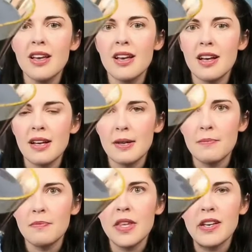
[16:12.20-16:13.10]

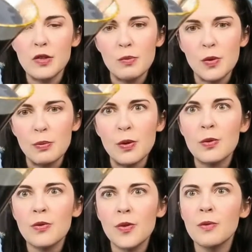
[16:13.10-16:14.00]
things are more
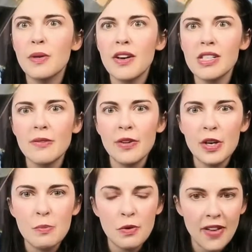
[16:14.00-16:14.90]
beautiful because of their
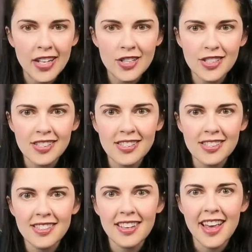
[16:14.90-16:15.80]

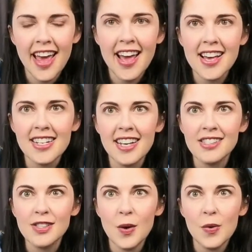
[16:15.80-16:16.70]
imperfections. And
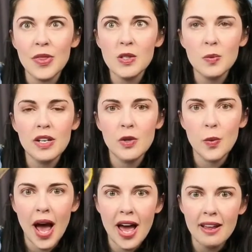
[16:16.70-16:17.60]
so this one who
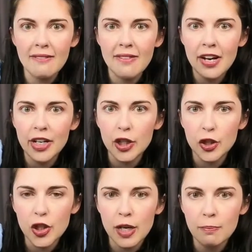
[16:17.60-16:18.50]
had a very
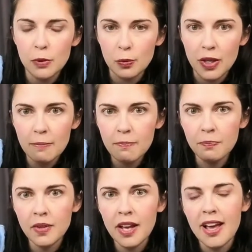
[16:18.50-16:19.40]
chipped rim,
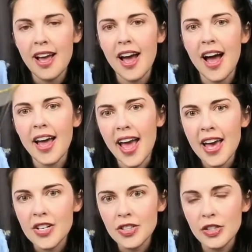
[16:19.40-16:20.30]
I
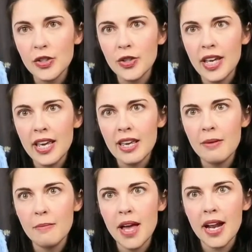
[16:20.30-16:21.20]
actually took
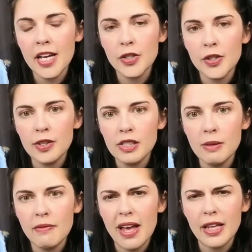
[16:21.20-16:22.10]
him and I took
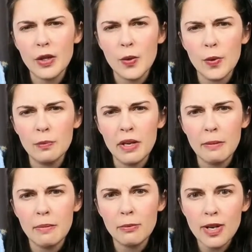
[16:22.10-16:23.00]
some of that like gold
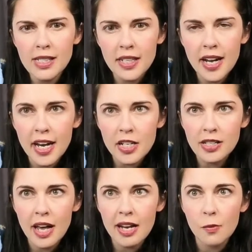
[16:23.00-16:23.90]
pigment resin and I
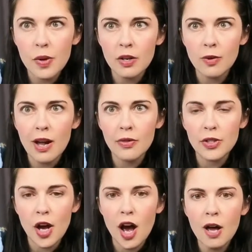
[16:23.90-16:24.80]
just kind of went around the
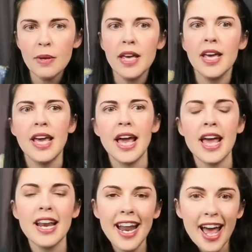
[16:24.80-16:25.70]
top.
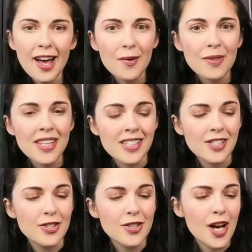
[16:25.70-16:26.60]
And now this
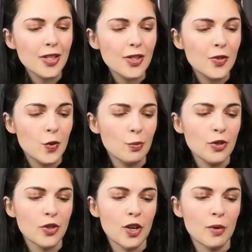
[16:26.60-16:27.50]
is not super
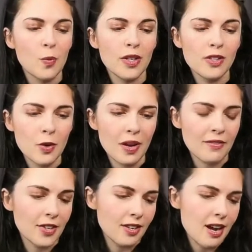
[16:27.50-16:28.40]
sharp
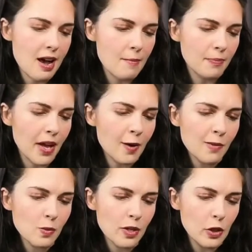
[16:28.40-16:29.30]
whatsoever. I
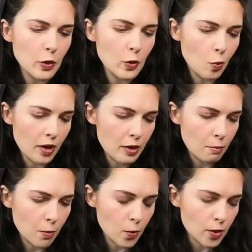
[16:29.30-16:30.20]
almost want to do one
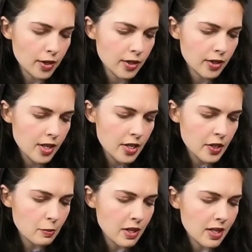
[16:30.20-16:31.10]
more
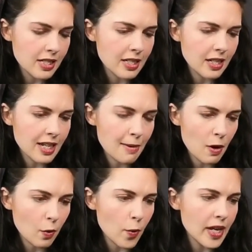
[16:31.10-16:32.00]
just because it didn't come
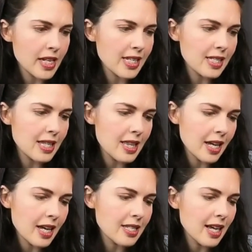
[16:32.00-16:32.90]
out quite as
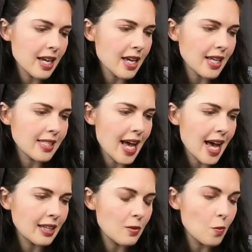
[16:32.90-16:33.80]
thick as I
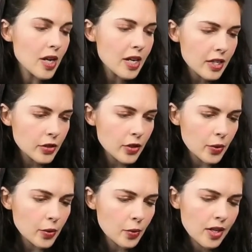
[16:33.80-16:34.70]
exactly wanted it
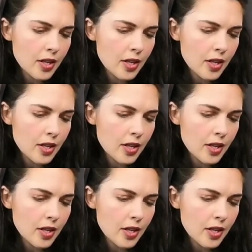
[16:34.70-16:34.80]
to.